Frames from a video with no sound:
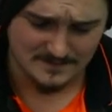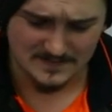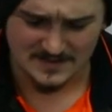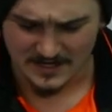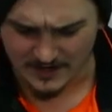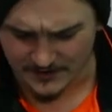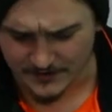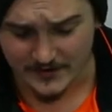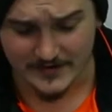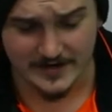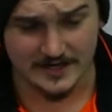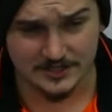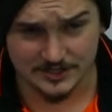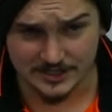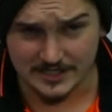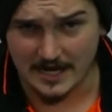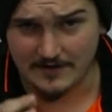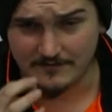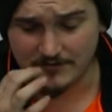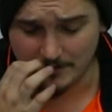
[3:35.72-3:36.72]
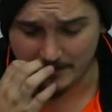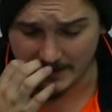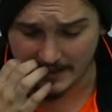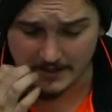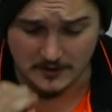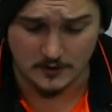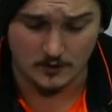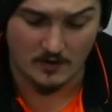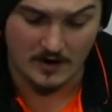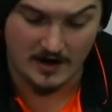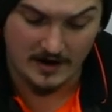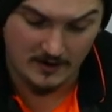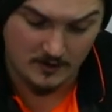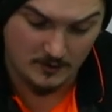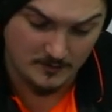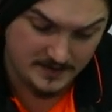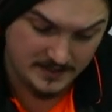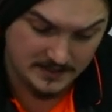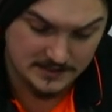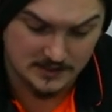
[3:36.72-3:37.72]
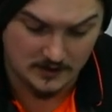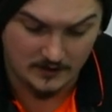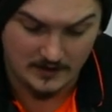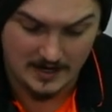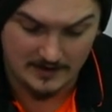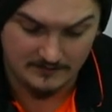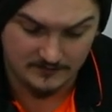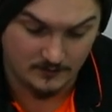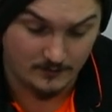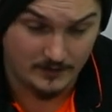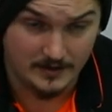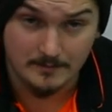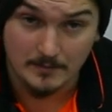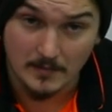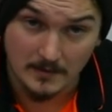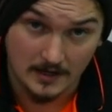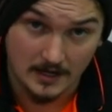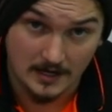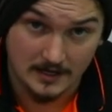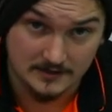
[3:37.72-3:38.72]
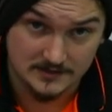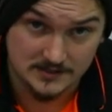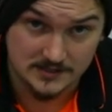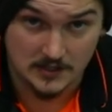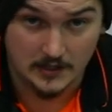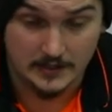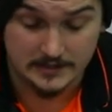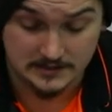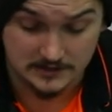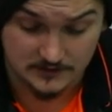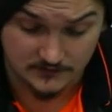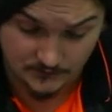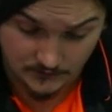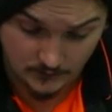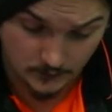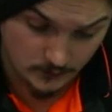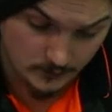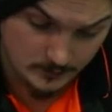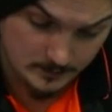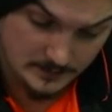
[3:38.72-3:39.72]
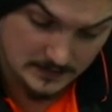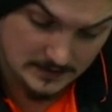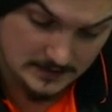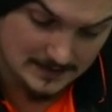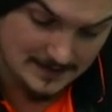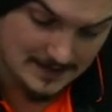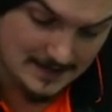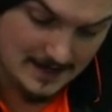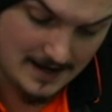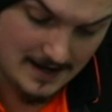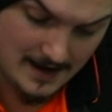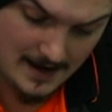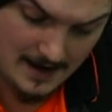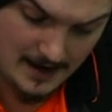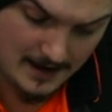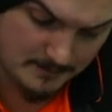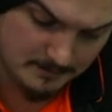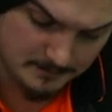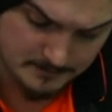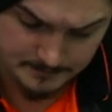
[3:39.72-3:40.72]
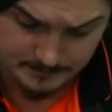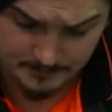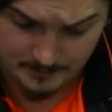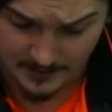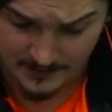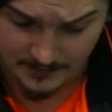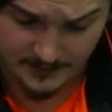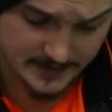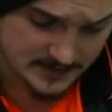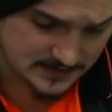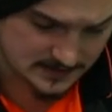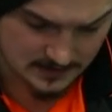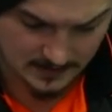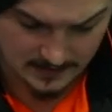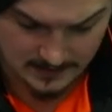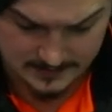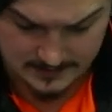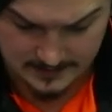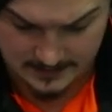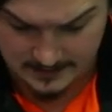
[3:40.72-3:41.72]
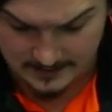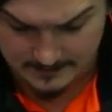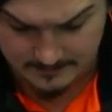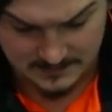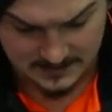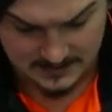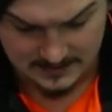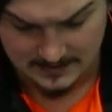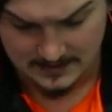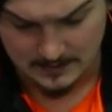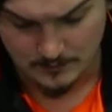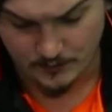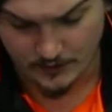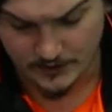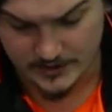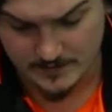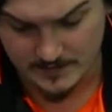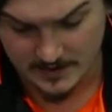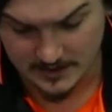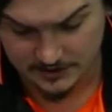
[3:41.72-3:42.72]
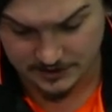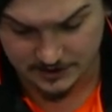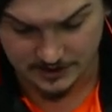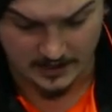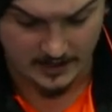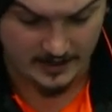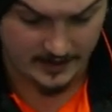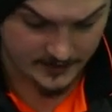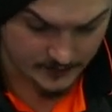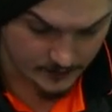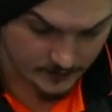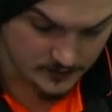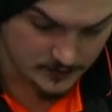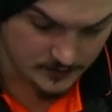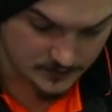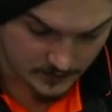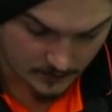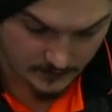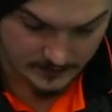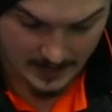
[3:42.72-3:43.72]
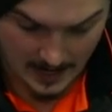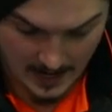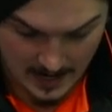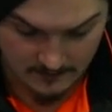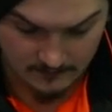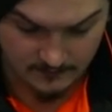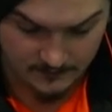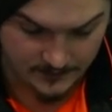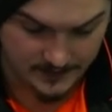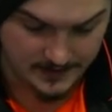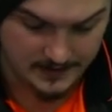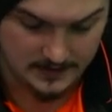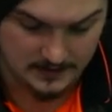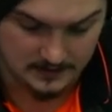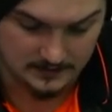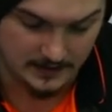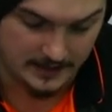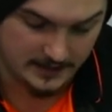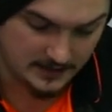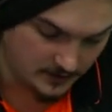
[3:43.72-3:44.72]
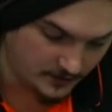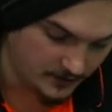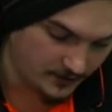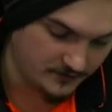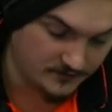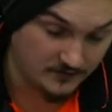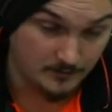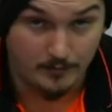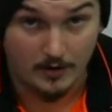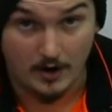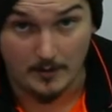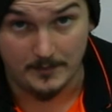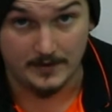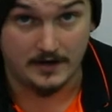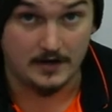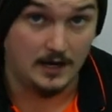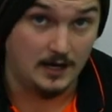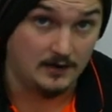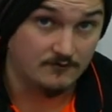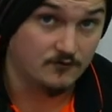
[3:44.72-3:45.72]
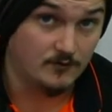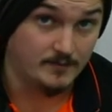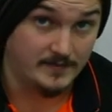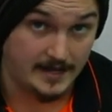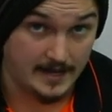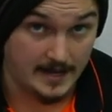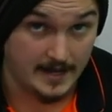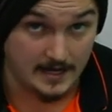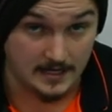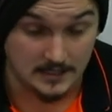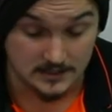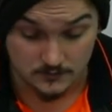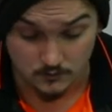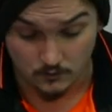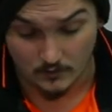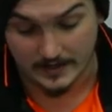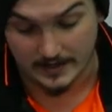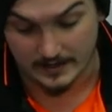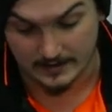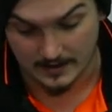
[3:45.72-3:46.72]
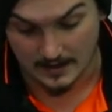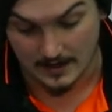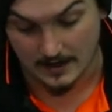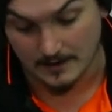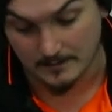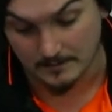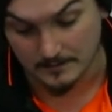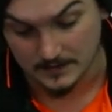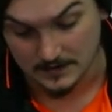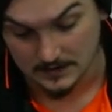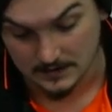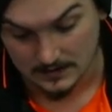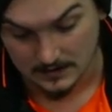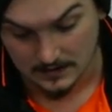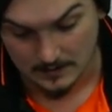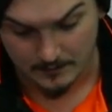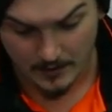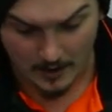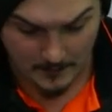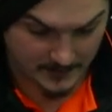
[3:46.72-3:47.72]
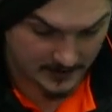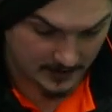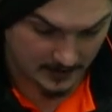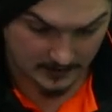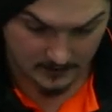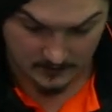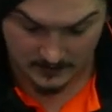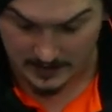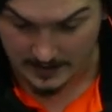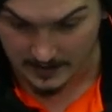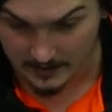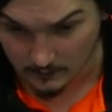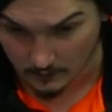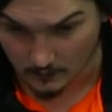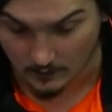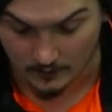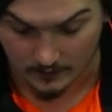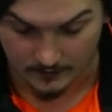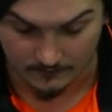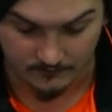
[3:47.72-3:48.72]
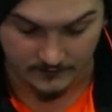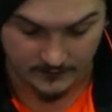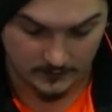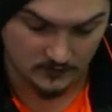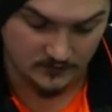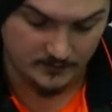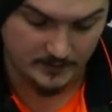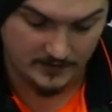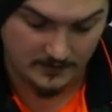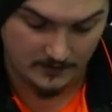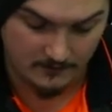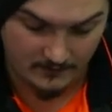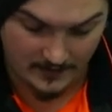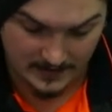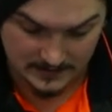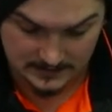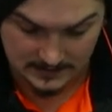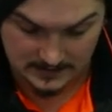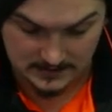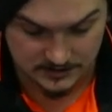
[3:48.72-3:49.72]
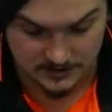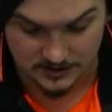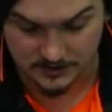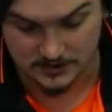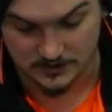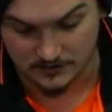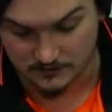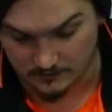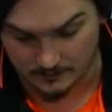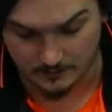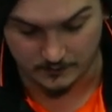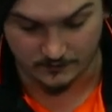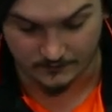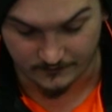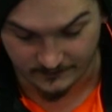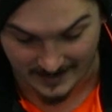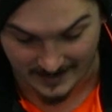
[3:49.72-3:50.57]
I don't actually have the big UI on me, so I have to run Scientist Fu. But this card here, pretty much, I know you don't have the, like, you know, to pop a card from their hand when it, pop a card on hand or on field, but the fact that it's just a triple